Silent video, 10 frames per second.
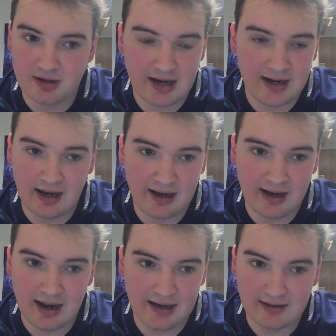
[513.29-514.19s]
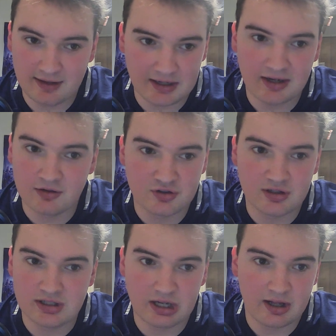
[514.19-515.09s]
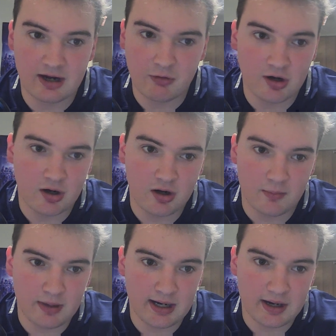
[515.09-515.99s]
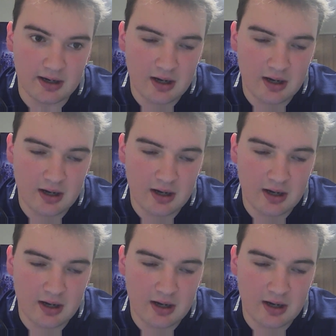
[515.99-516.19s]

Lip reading: I think England's going to take the Calcutta Cup back.